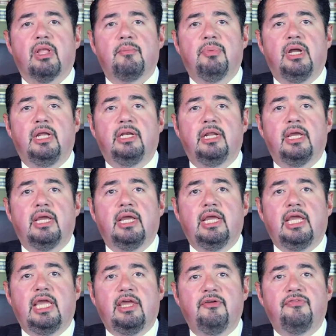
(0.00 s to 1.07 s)
but
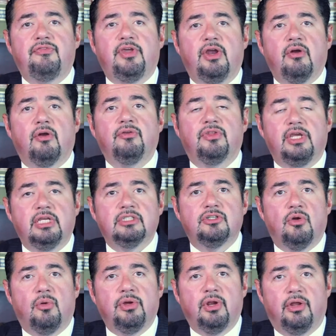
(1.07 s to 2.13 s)
if there are things
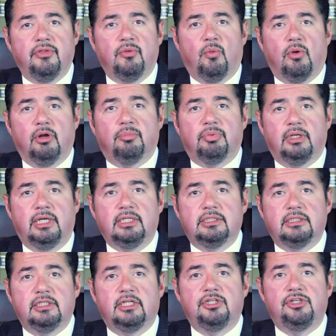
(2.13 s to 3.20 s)
going on in the
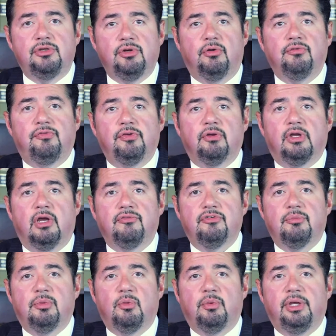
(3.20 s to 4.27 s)
workplace that you don't feel
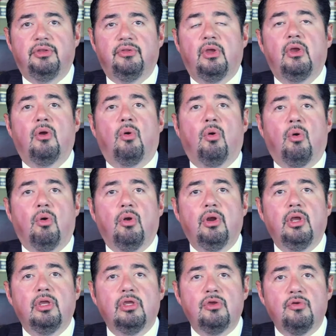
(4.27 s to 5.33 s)
comfortable with,
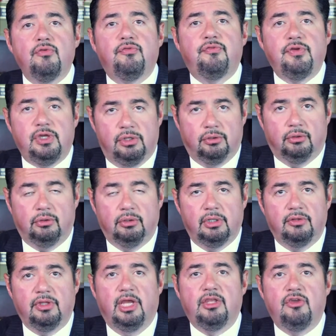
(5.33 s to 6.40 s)
or you feel
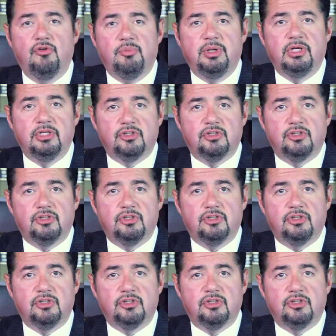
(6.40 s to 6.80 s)
that you've been